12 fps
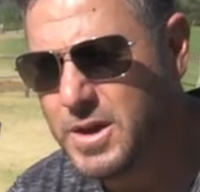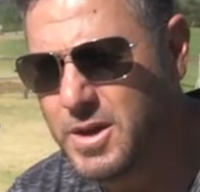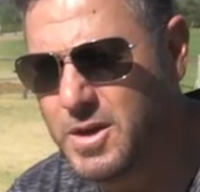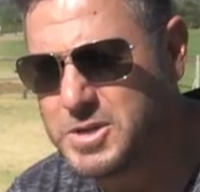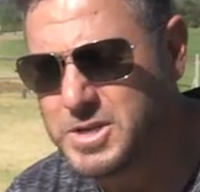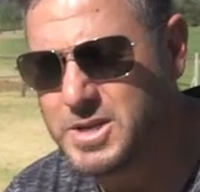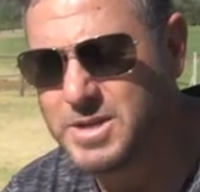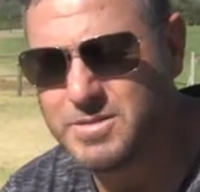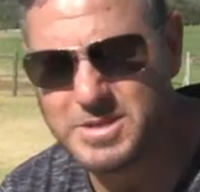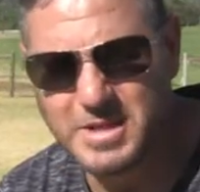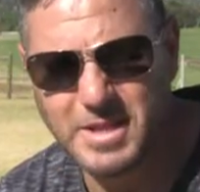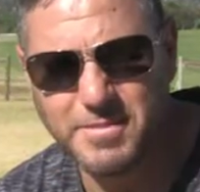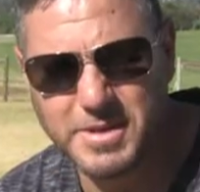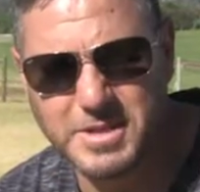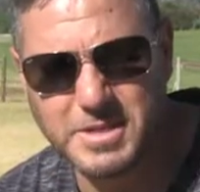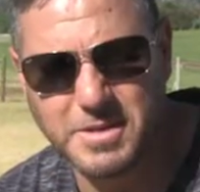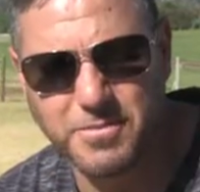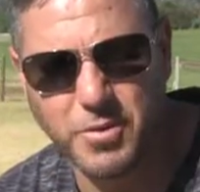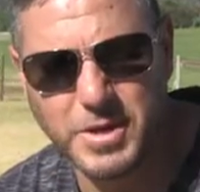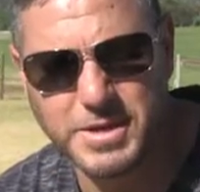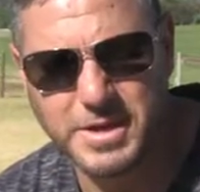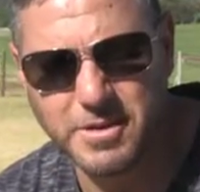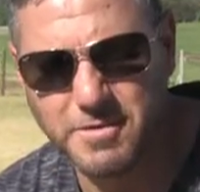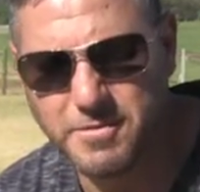Yeah, she was a little bit
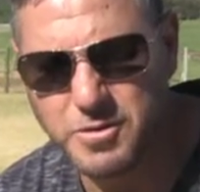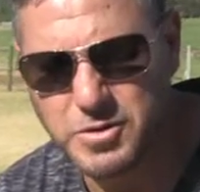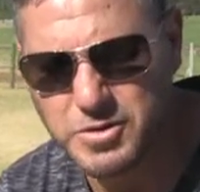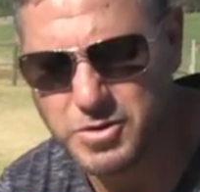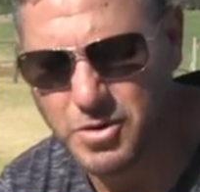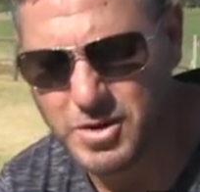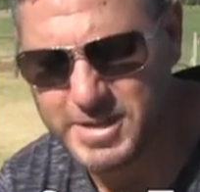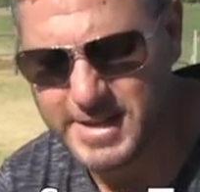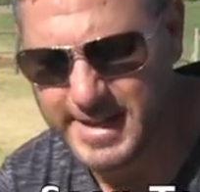disappointing in her first start.